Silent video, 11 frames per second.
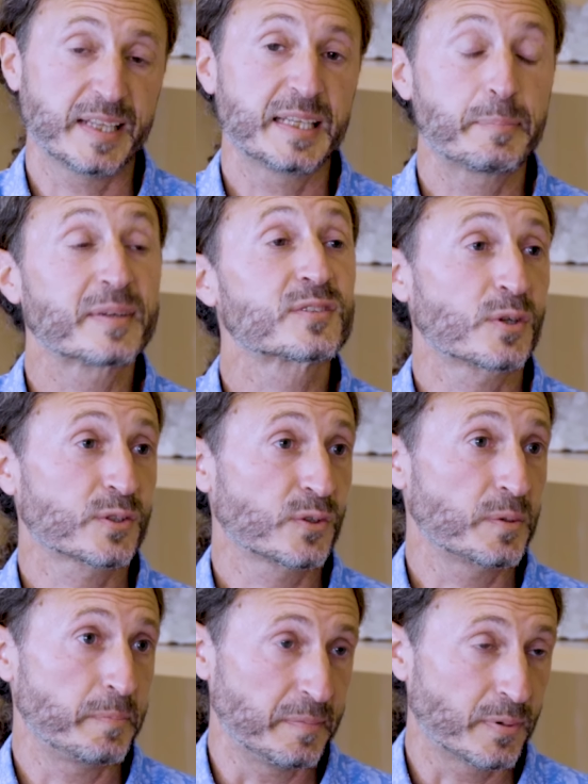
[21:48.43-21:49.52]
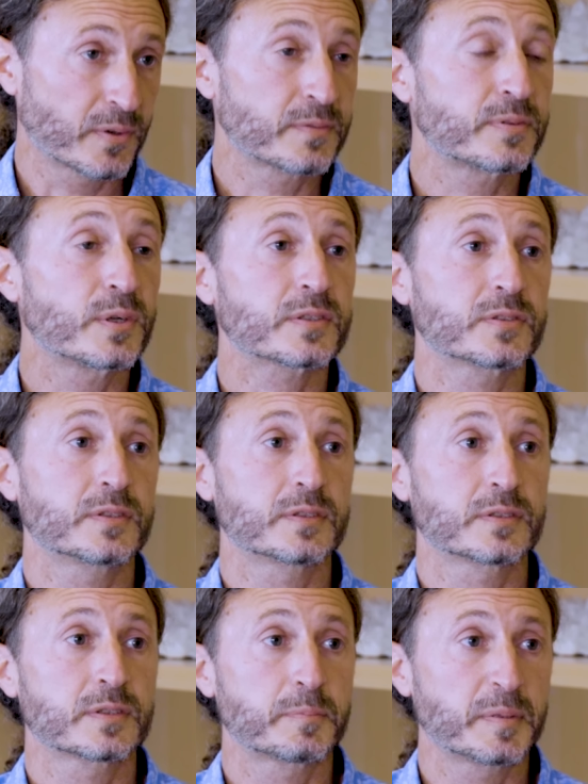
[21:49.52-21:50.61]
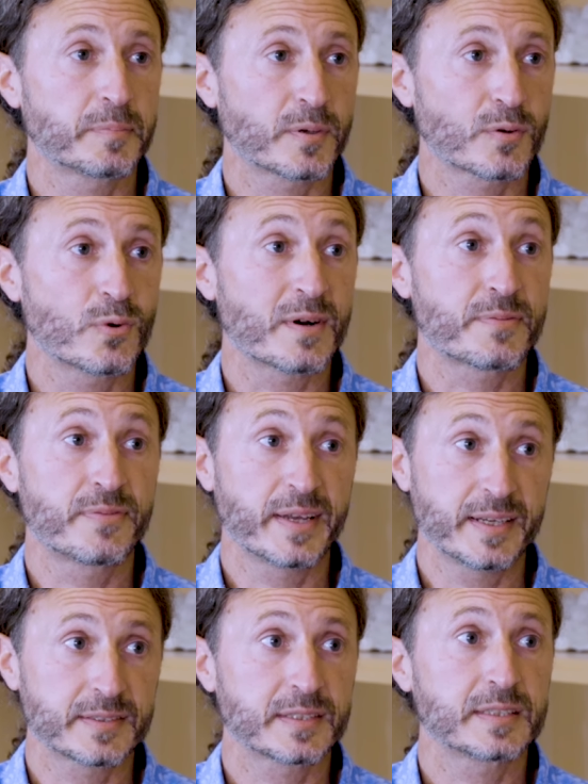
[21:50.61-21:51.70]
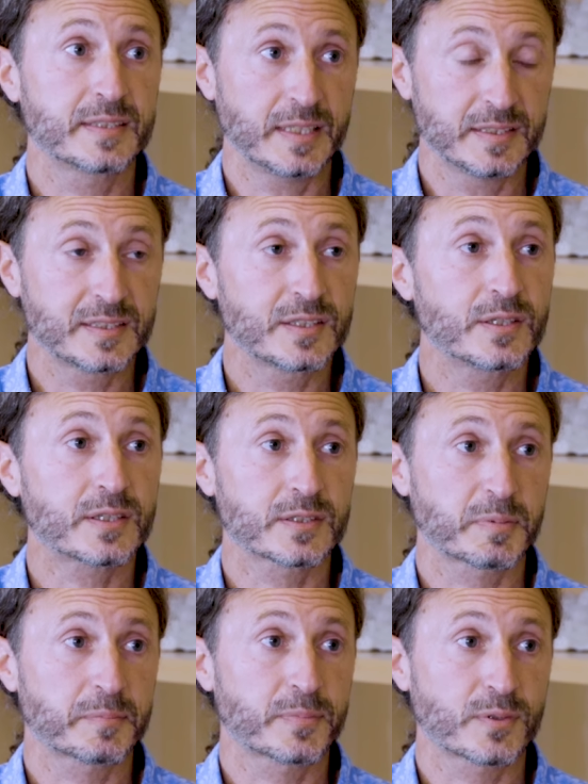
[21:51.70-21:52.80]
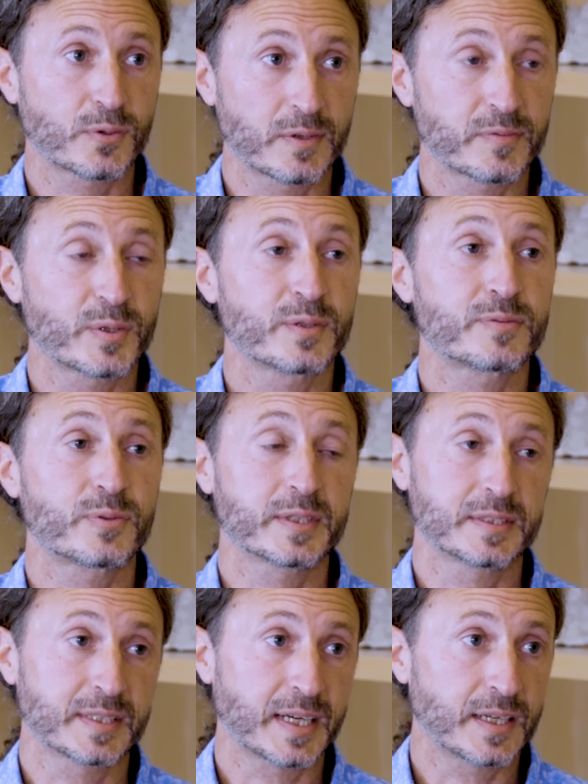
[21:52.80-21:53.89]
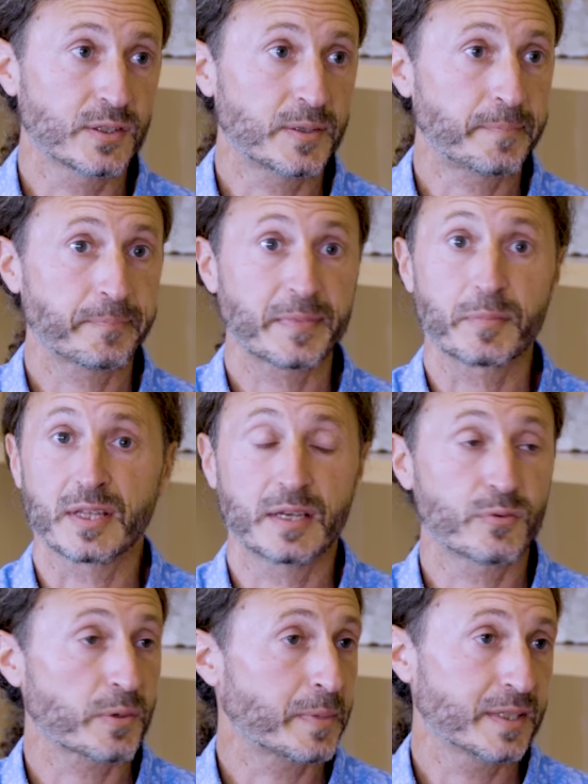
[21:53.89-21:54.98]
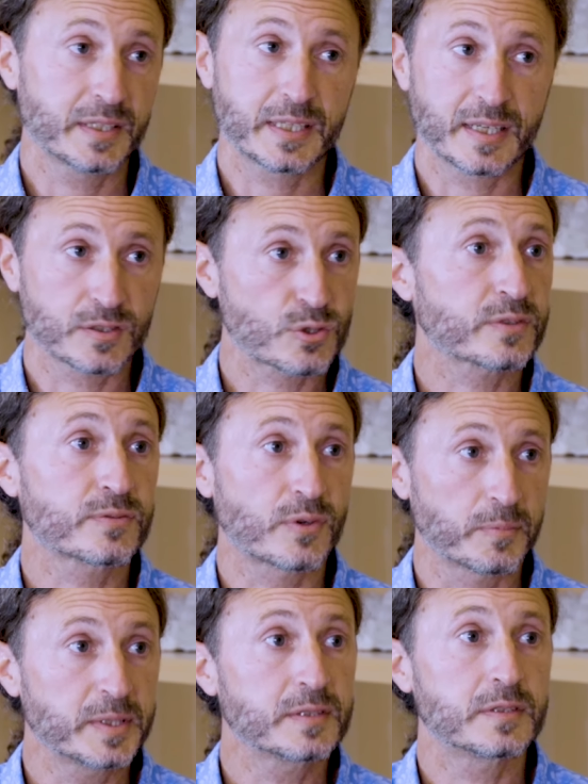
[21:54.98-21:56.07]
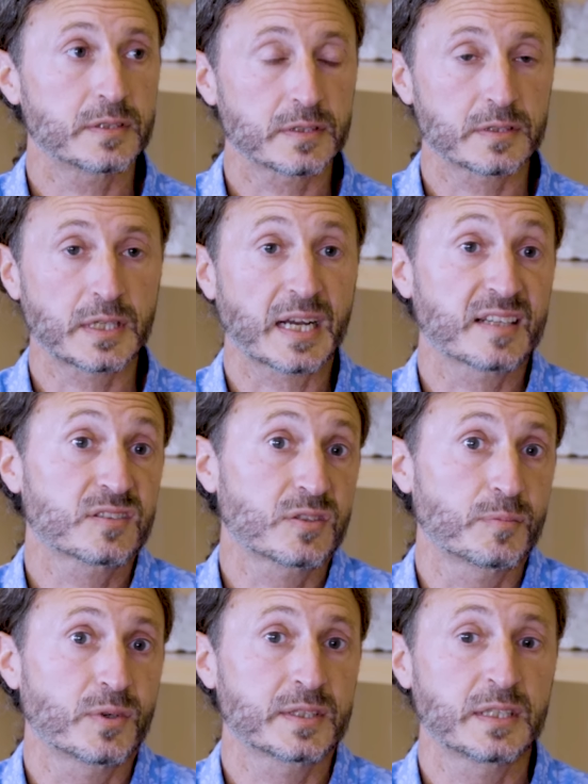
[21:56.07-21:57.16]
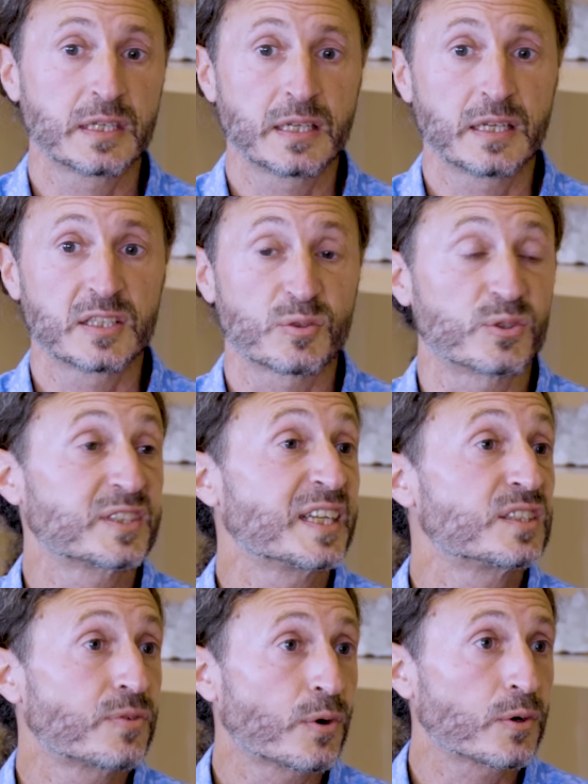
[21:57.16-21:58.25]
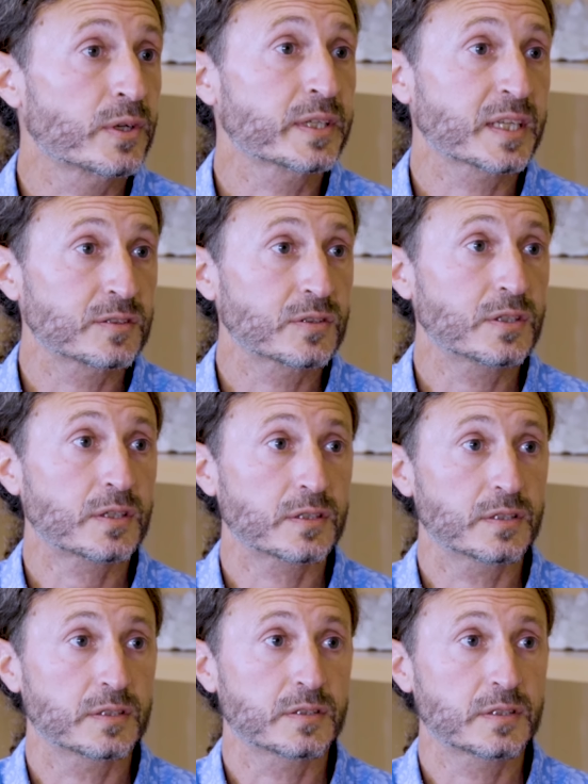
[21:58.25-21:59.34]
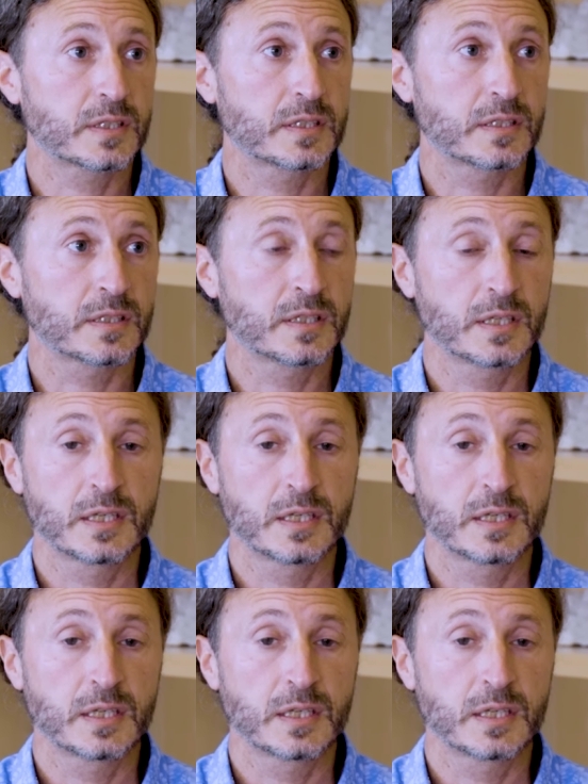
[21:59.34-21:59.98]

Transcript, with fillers: it depends a lot on the people first. You know, the people who have faith, it's easier. The people who are very afraid, it's harder. But everybody can transform it. You know, I had someone, she was stage four lung cancer, you know, and uh,